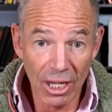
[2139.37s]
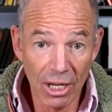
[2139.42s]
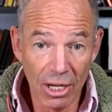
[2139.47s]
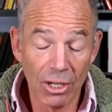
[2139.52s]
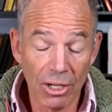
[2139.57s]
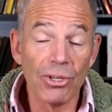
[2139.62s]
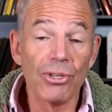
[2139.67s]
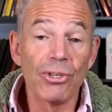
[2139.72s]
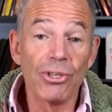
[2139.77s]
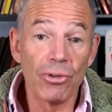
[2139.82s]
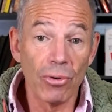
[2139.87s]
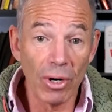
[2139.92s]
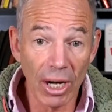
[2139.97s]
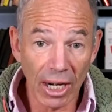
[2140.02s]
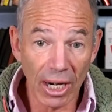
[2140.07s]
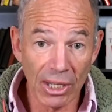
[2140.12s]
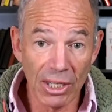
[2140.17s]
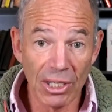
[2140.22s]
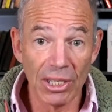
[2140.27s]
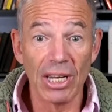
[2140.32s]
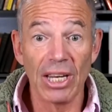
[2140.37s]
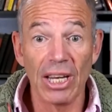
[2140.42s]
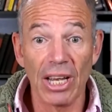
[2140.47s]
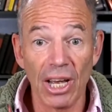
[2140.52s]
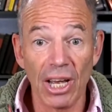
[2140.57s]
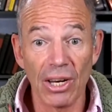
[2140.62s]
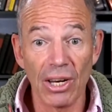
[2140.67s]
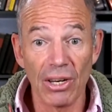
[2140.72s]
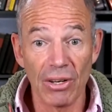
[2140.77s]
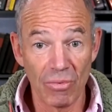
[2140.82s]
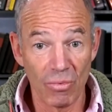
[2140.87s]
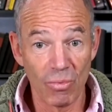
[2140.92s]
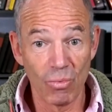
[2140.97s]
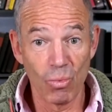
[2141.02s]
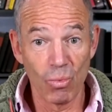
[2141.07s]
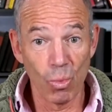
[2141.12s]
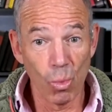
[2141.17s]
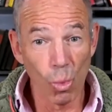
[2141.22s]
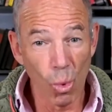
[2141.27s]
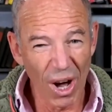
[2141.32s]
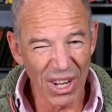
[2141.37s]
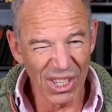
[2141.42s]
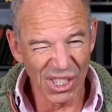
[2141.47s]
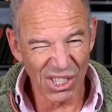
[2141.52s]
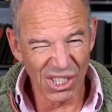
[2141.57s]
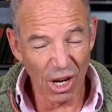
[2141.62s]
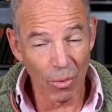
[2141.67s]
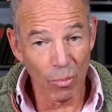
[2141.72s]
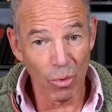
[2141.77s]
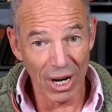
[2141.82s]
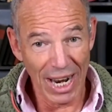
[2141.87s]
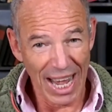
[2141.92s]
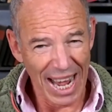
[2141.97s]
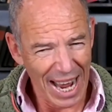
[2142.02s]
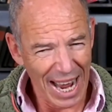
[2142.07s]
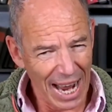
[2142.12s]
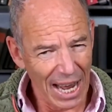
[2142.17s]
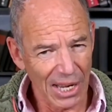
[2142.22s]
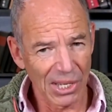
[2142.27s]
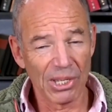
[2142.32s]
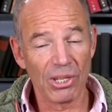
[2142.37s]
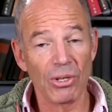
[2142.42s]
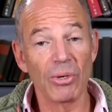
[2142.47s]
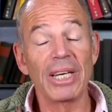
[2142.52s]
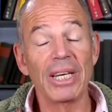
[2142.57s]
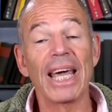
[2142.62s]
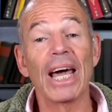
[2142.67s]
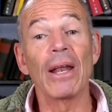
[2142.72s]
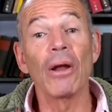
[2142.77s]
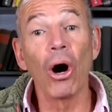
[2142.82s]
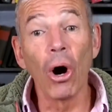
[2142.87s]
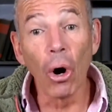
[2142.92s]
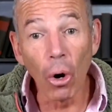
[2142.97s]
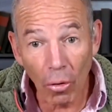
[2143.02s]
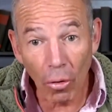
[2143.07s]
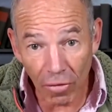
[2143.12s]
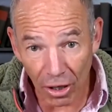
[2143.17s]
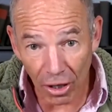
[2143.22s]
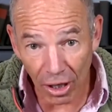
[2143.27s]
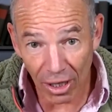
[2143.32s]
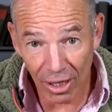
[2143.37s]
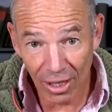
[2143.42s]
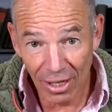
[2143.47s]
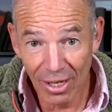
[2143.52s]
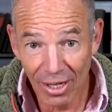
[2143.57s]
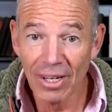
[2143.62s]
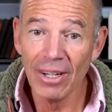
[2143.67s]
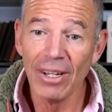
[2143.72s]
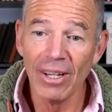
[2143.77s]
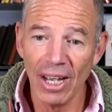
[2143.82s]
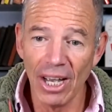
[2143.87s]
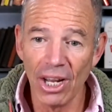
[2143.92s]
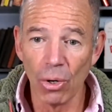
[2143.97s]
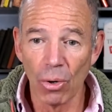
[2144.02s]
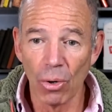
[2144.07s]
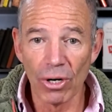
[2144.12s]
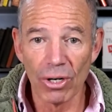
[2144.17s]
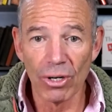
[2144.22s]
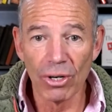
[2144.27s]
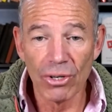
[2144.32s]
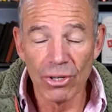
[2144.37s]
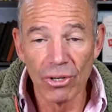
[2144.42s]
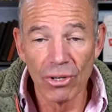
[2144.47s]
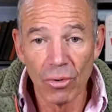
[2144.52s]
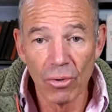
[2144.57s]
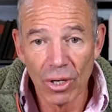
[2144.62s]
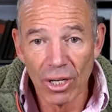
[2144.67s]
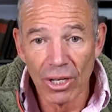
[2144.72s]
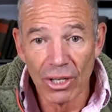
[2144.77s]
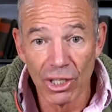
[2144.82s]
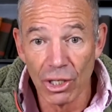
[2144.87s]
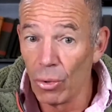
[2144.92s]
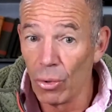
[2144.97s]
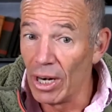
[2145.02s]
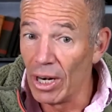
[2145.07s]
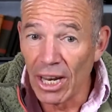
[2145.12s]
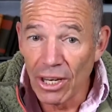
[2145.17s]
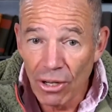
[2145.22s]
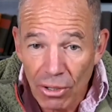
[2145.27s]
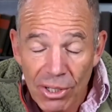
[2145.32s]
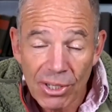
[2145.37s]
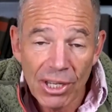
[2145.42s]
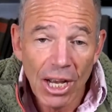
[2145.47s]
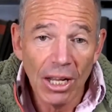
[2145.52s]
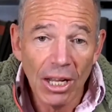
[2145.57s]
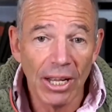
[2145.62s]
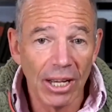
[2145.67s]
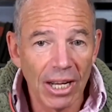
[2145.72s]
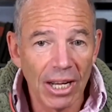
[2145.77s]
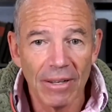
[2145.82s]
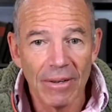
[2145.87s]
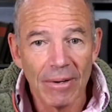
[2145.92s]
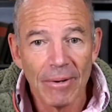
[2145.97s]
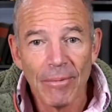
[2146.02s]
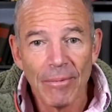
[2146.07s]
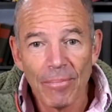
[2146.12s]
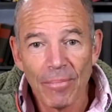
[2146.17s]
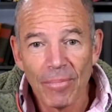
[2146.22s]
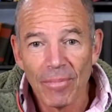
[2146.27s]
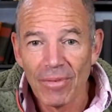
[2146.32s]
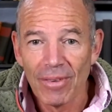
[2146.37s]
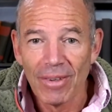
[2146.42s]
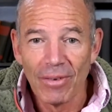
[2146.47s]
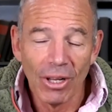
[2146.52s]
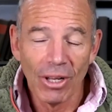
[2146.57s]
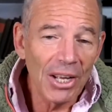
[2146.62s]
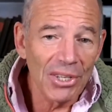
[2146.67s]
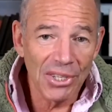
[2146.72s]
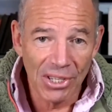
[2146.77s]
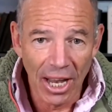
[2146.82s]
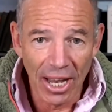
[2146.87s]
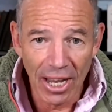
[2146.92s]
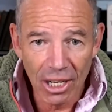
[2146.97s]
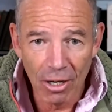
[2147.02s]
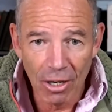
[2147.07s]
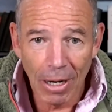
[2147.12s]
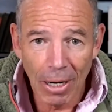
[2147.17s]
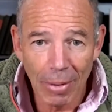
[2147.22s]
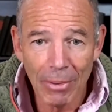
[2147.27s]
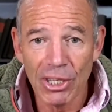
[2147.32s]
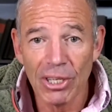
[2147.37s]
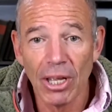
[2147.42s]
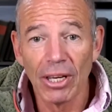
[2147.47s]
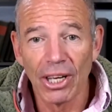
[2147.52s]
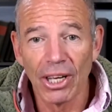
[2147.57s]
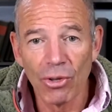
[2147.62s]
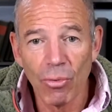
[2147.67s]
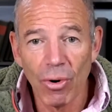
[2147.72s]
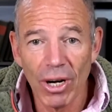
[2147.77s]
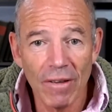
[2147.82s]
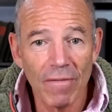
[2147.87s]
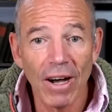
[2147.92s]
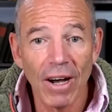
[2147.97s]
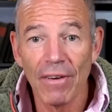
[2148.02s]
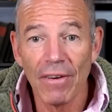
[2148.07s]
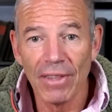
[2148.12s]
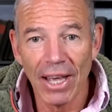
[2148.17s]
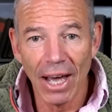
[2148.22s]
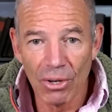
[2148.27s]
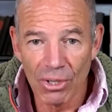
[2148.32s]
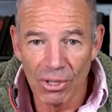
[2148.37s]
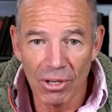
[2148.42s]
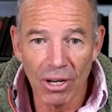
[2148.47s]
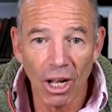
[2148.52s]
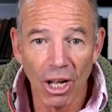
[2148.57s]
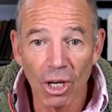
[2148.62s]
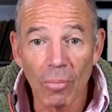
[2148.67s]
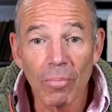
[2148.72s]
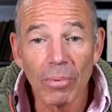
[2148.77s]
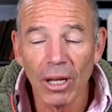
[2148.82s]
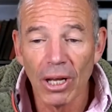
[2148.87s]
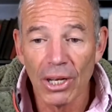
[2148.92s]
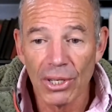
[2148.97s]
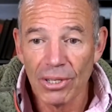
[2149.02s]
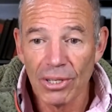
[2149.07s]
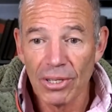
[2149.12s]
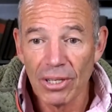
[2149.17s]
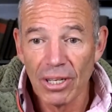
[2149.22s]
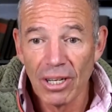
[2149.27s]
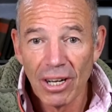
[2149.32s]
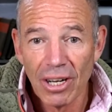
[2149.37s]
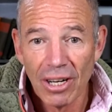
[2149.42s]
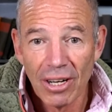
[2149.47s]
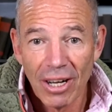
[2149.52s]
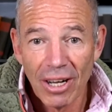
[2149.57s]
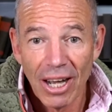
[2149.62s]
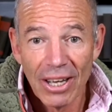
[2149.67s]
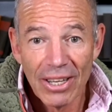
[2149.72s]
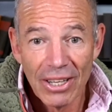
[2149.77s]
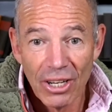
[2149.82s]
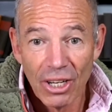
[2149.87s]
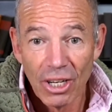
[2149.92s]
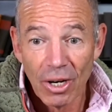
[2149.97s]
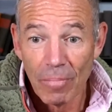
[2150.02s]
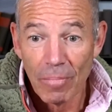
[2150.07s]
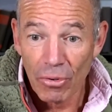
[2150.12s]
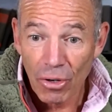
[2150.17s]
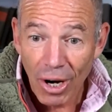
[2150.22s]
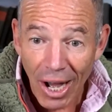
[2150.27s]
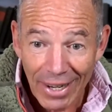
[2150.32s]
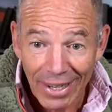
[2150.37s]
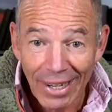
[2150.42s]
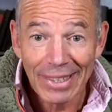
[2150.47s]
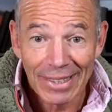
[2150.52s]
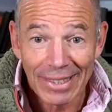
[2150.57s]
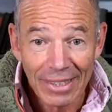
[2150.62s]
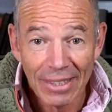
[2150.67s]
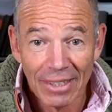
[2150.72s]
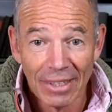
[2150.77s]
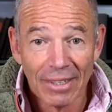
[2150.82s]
constrict in what someone has to get over in order to do it. And you're selling well, I'll say it, you're probably selling a $25,000 plus a year product.